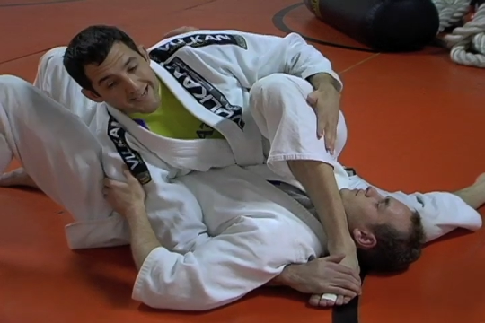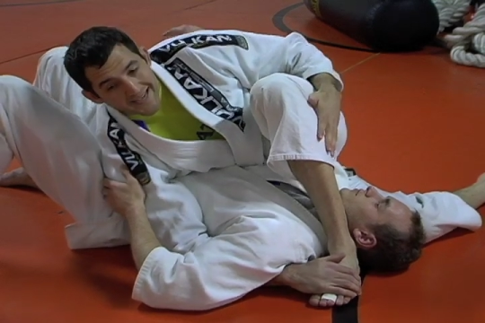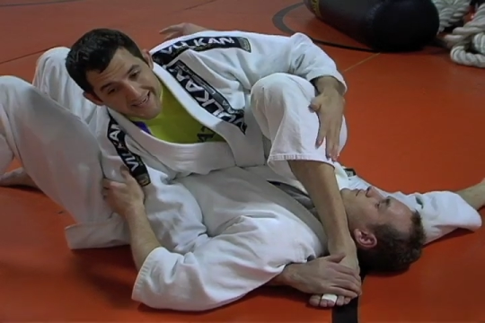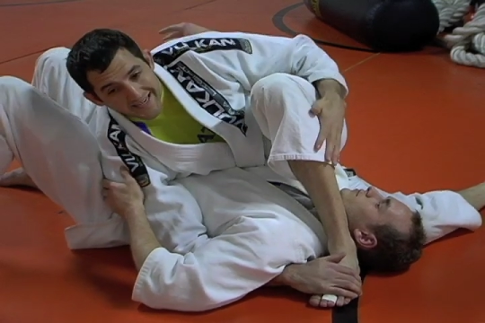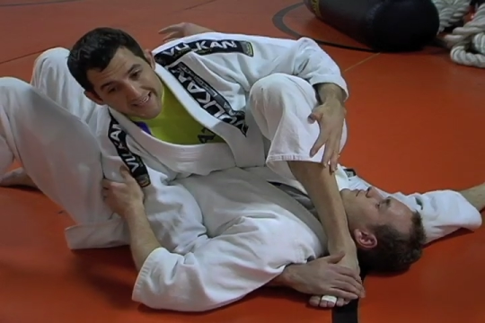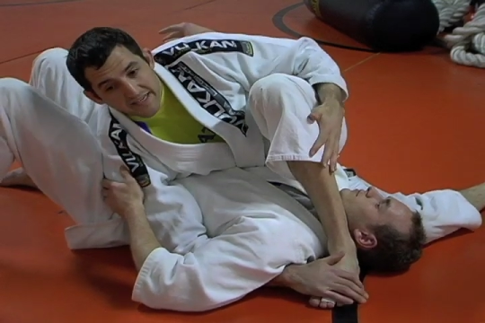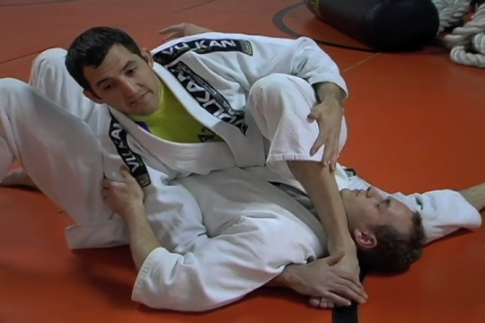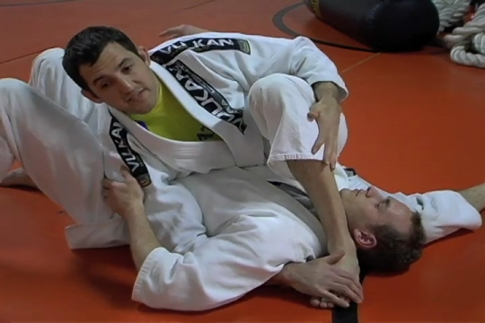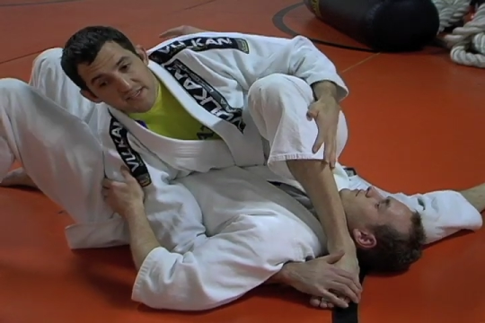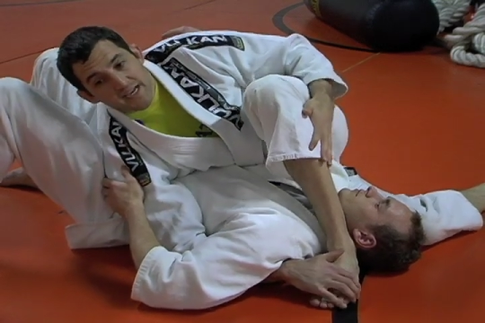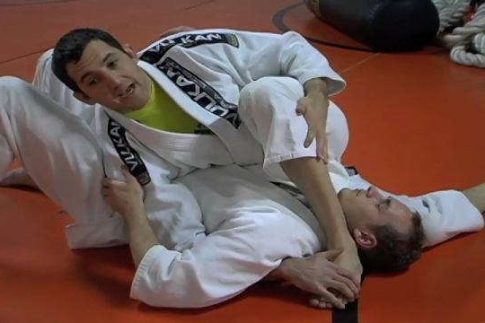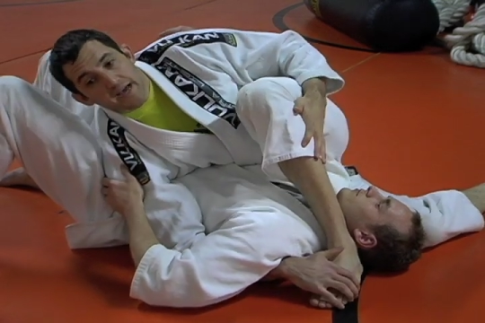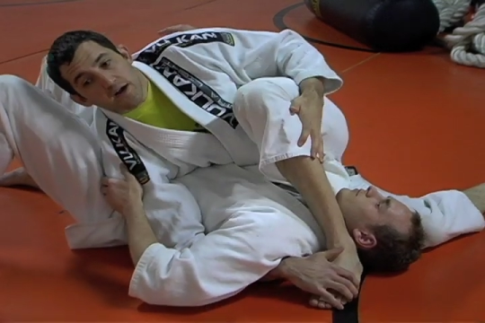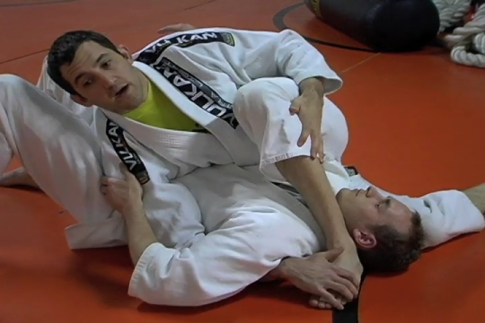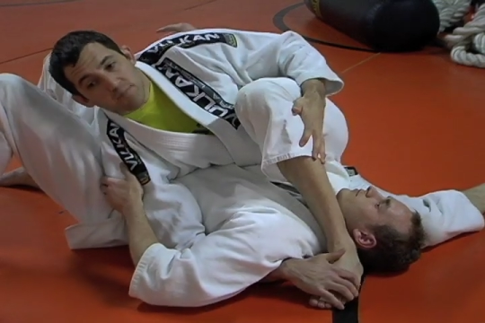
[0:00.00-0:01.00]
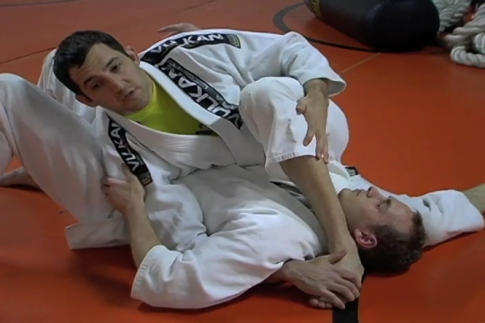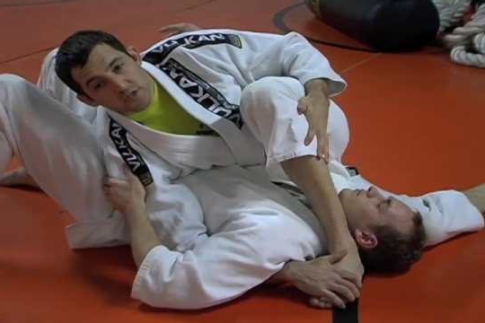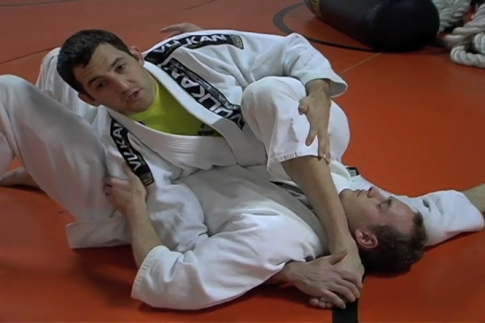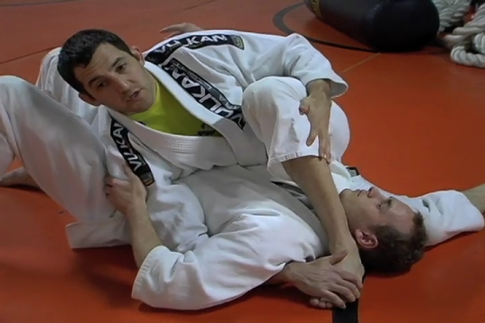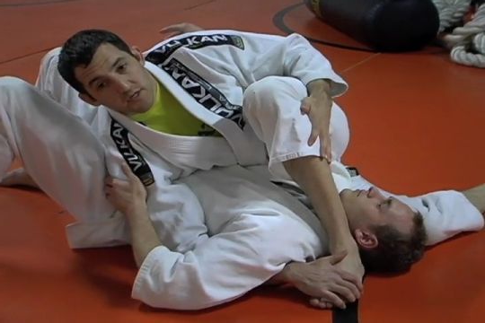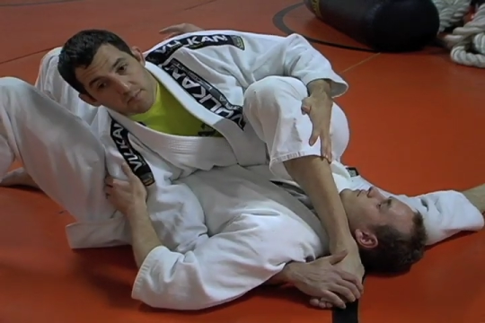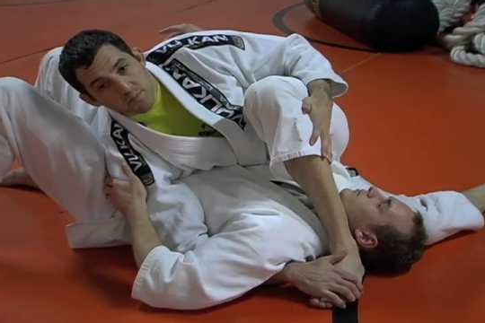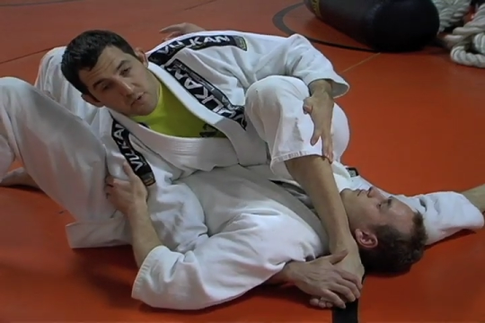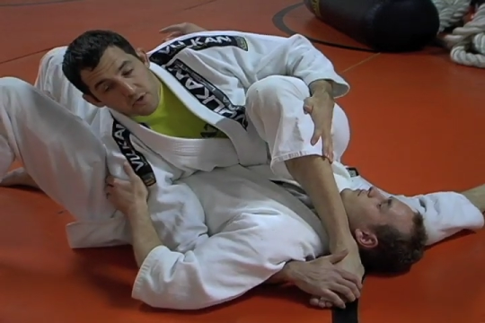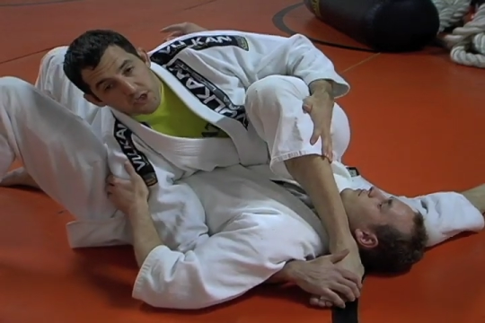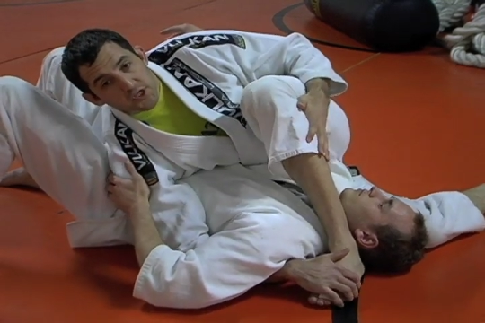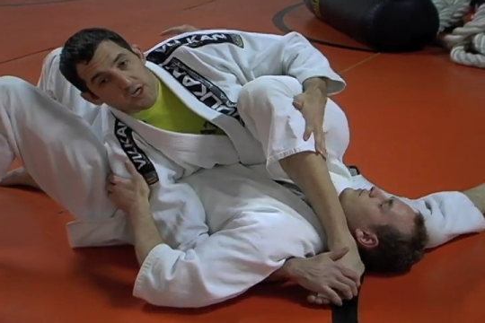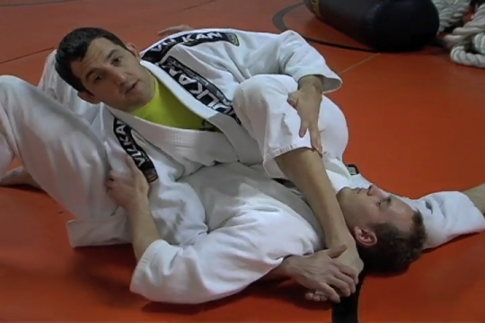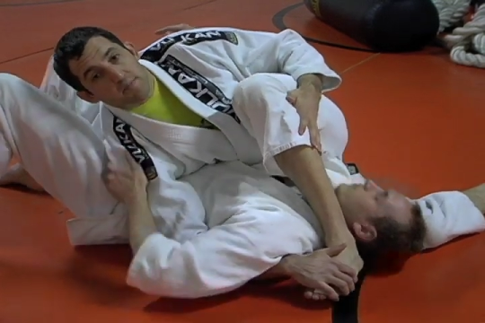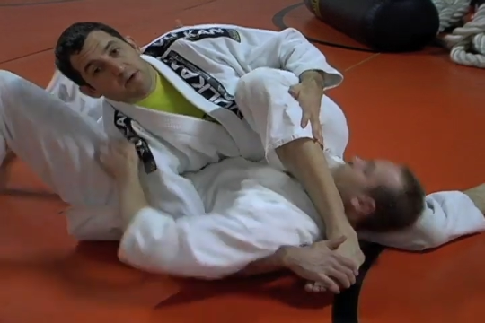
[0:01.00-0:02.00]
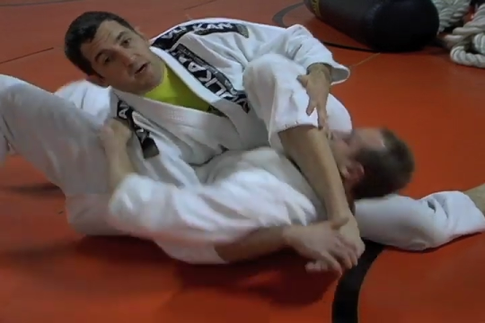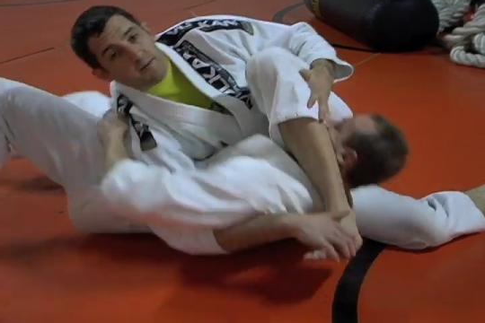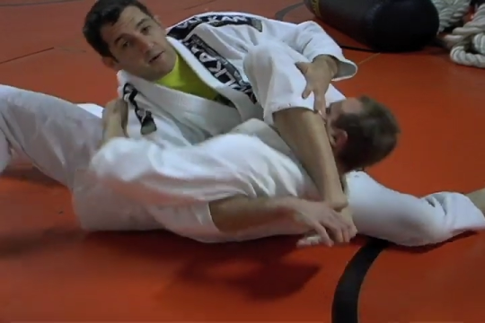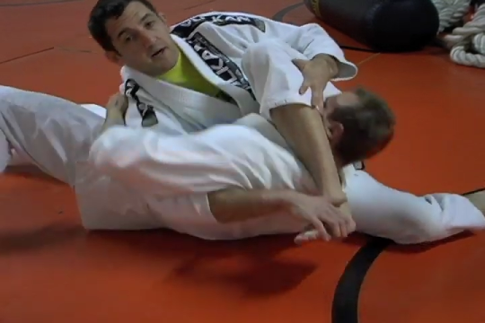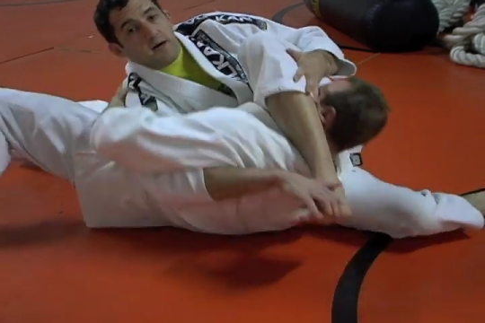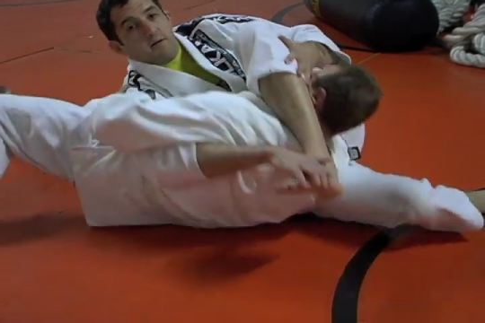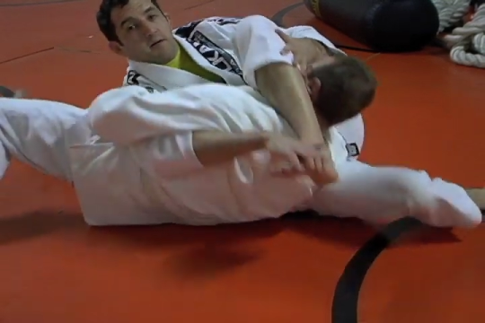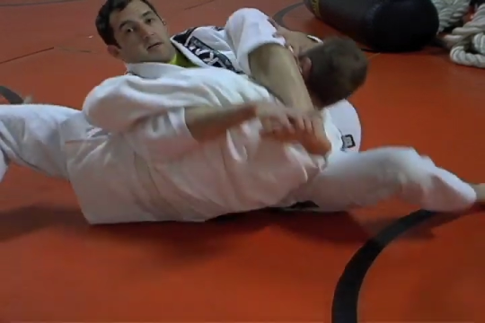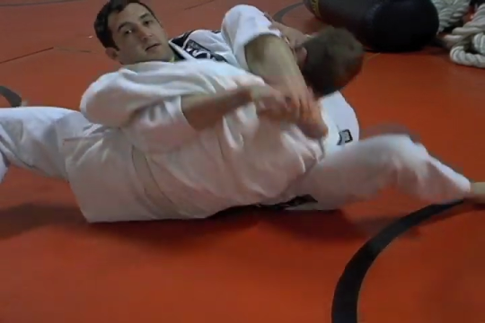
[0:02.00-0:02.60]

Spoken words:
and it gives the guy an opportunity to push up, come up,